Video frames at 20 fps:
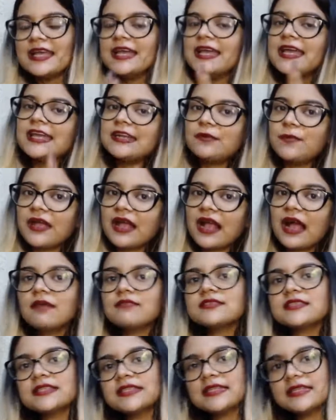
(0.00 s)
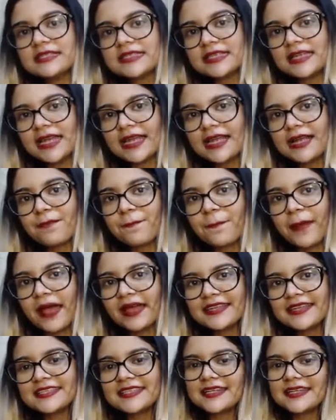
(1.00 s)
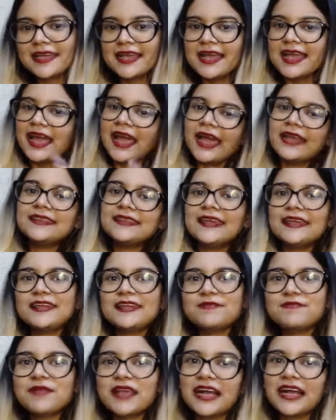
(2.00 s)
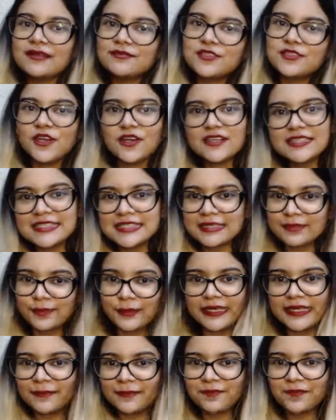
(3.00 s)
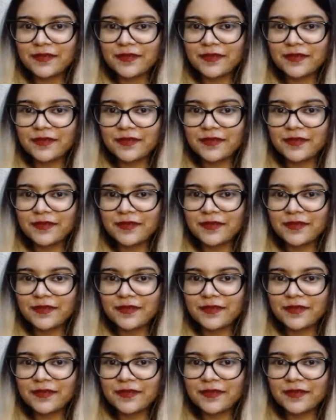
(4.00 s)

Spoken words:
it becomes an indirect comparison and then it becomes your simile.